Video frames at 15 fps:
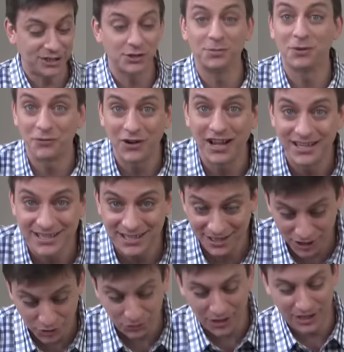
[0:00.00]
supervised
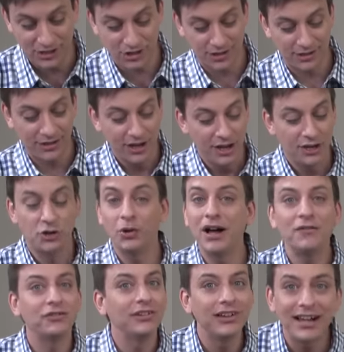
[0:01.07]
situation, you'll
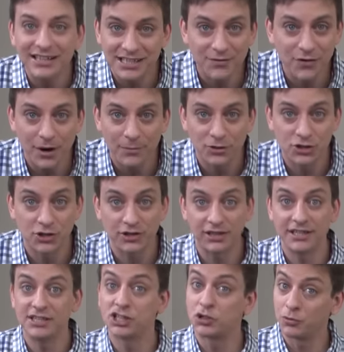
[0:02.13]
have lots of
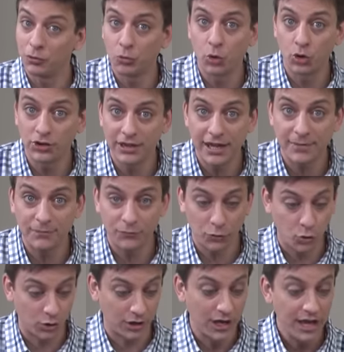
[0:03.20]
opportunities to reward them
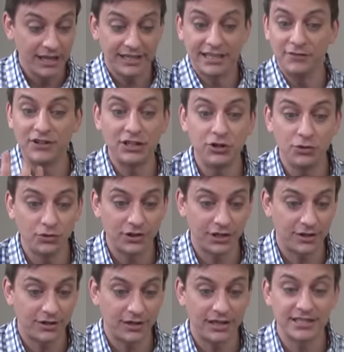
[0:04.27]
for giving you
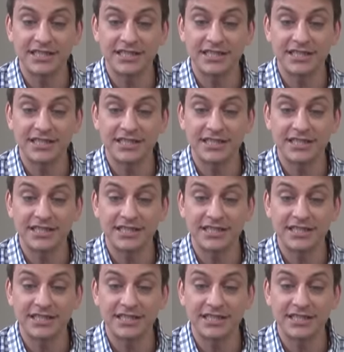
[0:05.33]
their